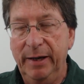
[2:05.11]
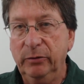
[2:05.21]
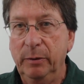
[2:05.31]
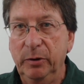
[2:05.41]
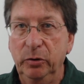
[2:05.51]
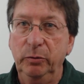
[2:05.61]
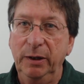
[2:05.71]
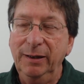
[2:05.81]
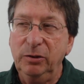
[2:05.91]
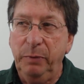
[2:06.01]
And that's what I'm going to
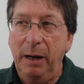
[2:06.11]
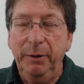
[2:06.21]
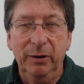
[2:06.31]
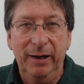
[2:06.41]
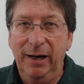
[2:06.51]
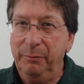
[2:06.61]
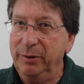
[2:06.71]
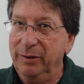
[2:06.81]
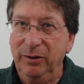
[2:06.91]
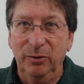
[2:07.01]
do. And it's probably going to
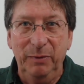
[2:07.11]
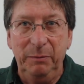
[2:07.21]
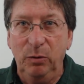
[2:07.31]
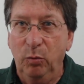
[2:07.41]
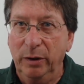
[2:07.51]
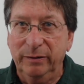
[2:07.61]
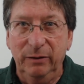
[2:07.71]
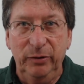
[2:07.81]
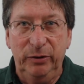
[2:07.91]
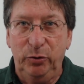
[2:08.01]
happen, maybe once
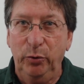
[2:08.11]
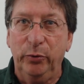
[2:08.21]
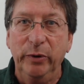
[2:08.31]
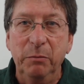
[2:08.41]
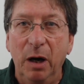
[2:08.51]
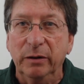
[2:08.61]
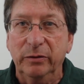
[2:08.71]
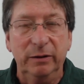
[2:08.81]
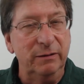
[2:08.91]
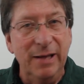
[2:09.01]
every 2-3
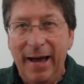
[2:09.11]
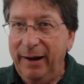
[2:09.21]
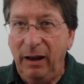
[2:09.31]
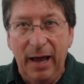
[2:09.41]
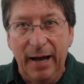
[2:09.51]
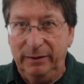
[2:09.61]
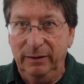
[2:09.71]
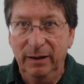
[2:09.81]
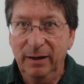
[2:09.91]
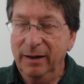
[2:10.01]
months. It's not a lot.